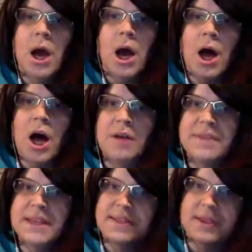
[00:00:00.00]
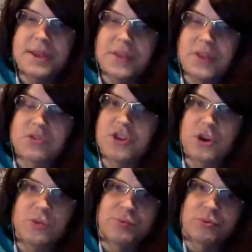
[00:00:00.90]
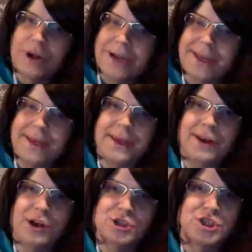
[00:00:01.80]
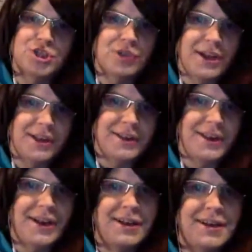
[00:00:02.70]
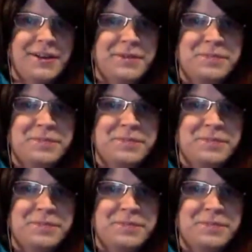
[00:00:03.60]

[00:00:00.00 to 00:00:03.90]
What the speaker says: Obviously, there's no brick in Australia.